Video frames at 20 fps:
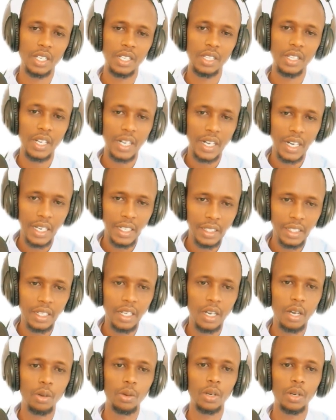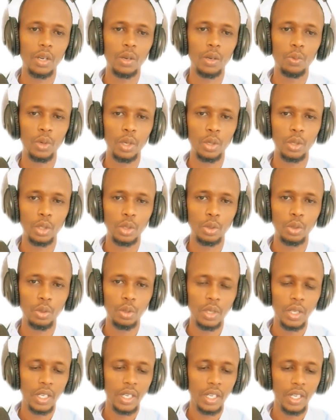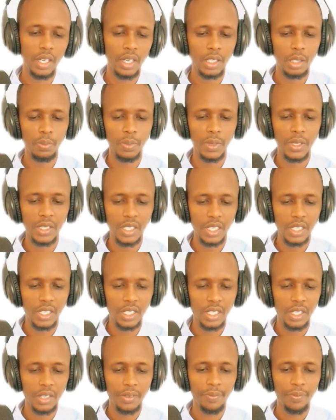write down will go to expenses.